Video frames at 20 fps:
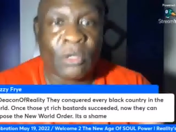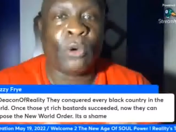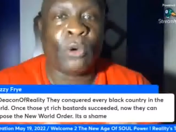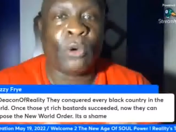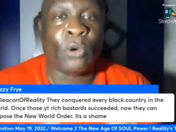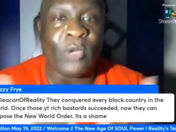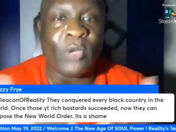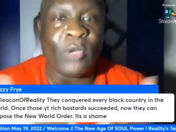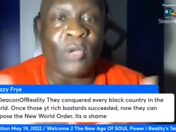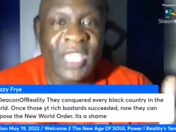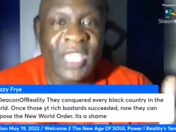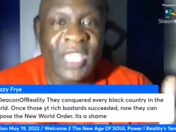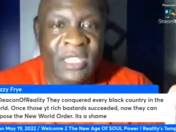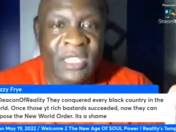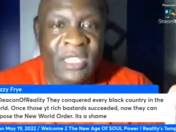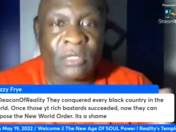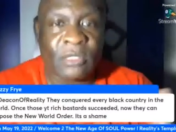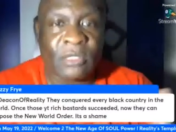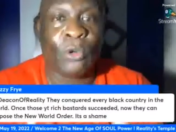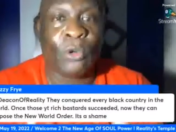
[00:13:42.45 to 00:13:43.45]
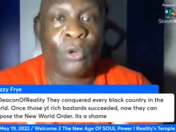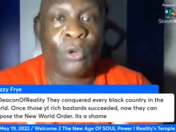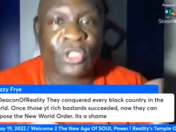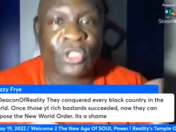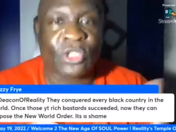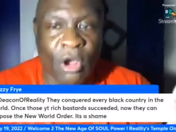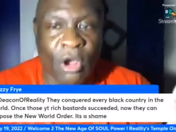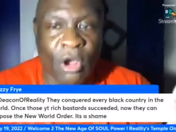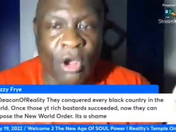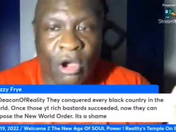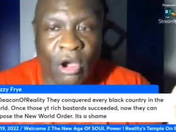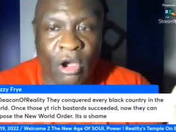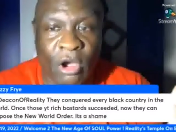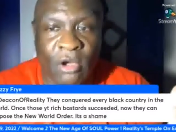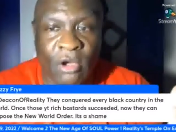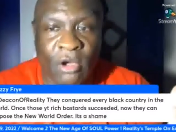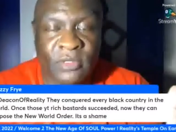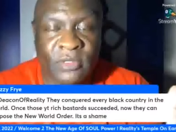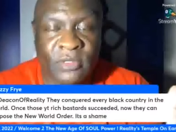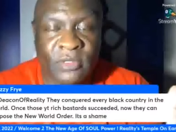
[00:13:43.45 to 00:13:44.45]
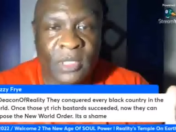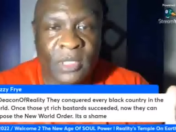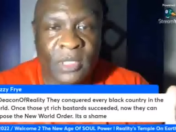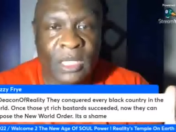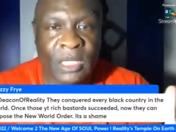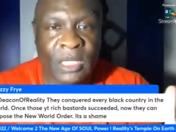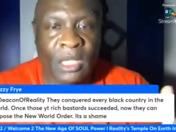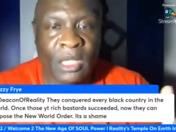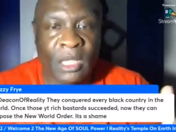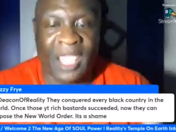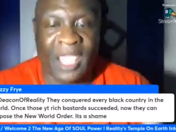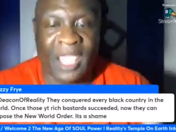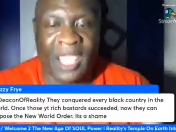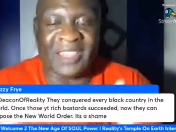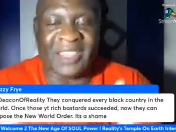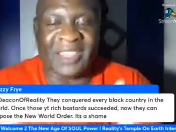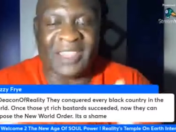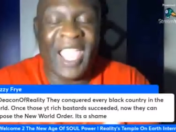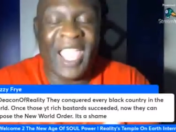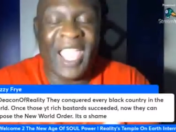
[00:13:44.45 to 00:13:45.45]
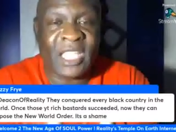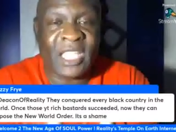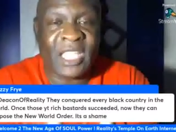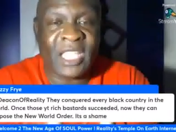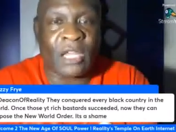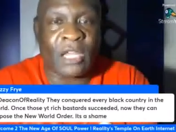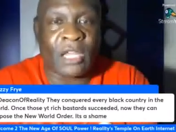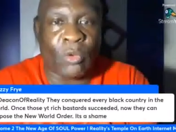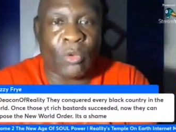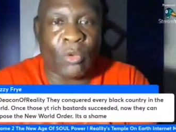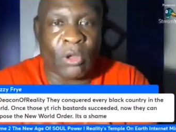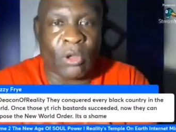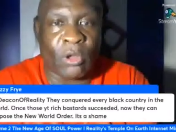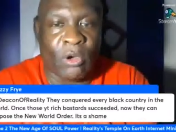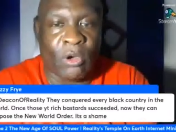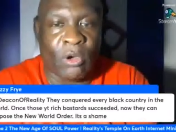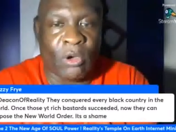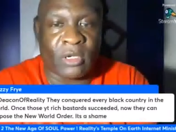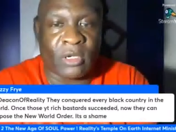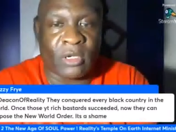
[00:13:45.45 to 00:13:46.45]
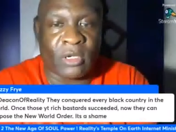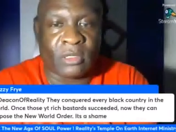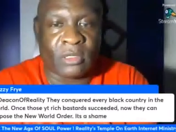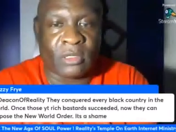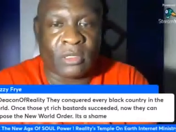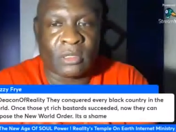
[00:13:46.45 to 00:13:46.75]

who eats, who starves, and that kind of world order